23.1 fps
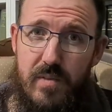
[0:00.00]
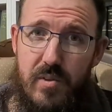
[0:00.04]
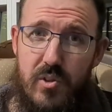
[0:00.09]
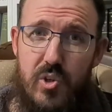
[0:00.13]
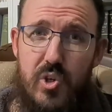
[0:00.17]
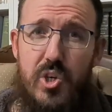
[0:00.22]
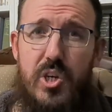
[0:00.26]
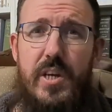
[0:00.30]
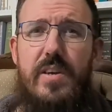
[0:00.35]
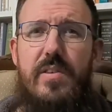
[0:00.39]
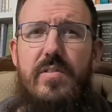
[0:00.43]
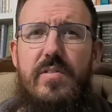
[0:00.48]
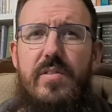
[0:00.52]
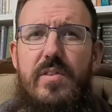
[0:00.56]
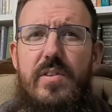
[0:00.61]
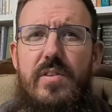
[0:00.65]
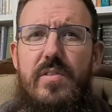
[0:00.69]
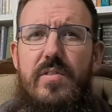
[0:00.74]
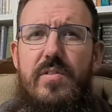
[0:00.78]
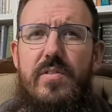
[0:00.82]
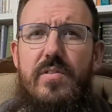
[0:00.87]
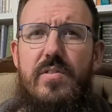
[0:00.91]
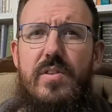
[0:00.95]

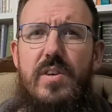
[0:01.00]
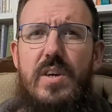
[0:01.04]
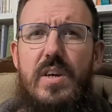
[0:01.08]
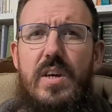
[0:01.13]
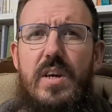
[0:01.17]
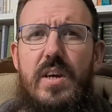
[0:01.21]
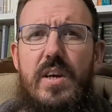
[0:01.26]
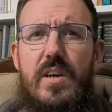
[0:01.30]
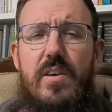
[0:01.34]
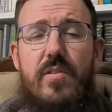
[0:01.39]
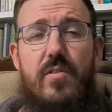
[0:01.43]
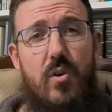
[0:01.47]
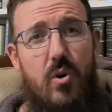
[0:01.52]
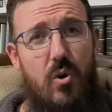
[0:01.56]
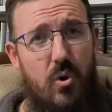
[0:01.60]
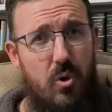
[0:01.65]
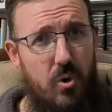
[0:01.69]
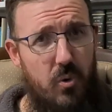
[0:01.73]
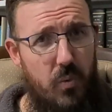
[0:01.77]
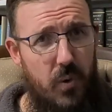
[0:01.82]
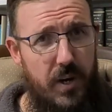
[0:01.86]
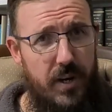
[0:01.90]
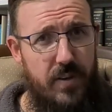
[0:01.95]
Jesus is
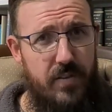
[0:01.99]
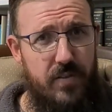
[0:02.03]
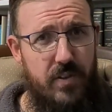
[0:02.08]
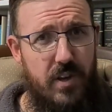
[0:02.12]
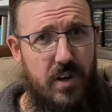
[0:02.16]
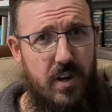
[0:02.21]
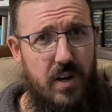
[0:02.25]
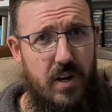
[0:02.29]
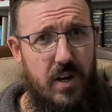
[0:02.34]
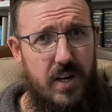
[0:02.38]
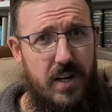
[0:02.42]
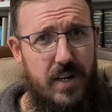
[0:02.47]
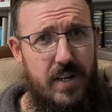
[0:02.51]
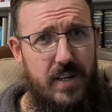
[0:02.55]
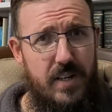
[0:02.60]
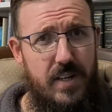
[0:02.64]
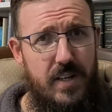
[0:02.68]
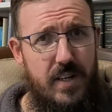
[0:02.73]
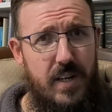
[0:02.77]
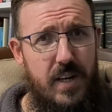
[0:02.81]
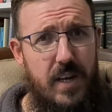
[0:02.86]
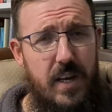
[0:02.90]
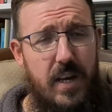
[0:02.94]
always kind,